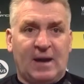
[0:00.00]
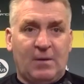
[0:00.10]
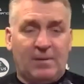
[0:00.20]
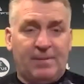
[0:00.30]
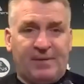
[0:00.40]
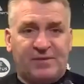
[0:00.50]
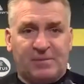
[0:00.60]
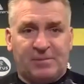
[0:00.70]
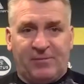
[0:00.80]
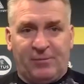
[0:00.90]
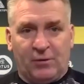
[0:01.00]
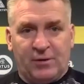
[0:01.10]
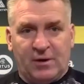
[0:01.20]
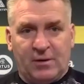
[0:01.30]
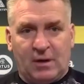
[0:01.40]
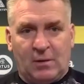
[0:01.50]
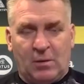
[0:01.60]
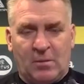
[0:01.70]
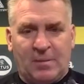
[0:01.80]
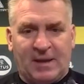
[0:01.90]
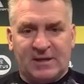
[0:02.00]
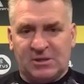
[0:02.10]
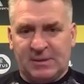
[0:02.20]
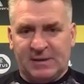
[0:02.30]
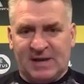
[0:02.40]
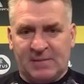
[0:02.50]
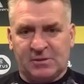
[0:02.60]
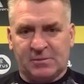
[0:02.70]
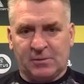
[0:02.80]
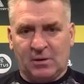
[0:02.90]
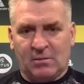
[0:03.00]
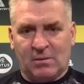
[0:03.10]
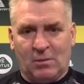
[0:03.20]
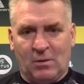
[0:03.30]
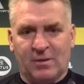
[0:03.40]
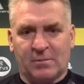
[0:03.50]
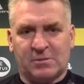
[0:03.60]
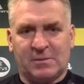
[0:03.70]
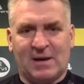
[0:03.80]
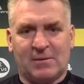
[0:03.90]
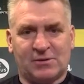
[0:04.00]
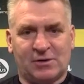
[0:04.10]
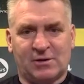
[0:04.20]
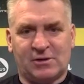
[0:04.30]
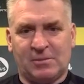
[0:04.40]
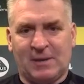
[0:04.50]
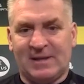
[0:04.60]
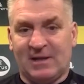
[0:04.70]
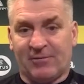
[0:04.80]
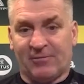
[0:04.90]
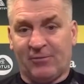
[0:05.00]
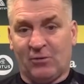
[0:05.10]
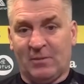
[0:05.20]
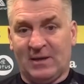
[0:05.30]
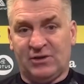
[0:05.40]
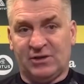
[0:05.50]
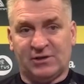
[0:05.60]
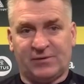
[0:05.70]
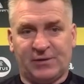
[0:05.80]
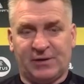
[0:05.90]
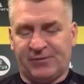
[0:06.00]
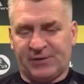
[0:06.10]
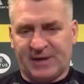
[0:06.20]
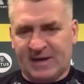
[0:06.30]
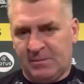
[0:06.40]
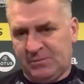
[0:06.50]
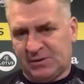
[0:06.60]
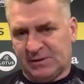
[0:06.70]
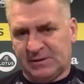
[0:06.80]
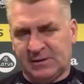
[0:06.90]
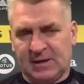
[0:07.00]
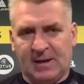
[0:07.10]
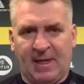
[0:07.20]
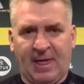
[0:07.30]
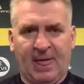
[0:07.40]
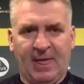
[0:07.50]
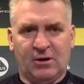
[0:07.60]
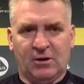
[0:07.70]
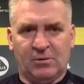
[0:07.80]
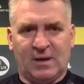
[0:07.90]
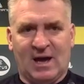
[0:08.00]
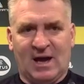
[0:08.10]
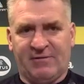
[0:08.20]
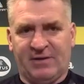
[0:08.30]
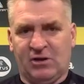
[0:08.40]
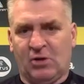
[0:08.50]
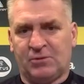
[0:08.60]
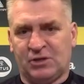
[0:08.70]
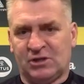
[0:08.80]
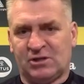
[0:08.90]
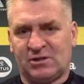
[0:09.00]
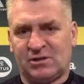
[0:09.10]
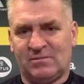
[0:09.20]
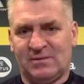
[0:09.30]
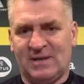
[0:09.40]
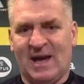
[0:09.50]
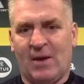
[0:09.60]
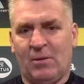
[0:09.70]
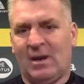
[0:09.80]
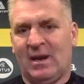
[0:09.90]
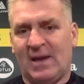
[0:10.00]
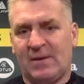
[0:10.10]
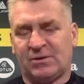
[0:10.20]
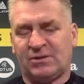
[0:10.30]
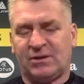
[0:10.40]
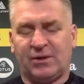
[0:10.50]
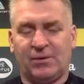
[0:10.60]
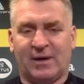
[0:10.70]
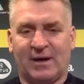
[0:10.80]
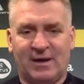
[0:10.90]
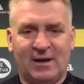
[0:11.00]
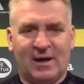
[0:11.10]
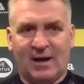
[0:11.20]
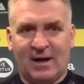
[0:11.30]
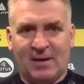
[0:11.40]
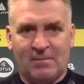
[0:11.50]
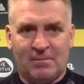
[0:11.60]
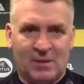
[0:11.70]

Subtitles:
well, I've said before that I want my players to be adaptable. I want them to be able to play different formations for different games. And, you know, having the options now allows us to do that.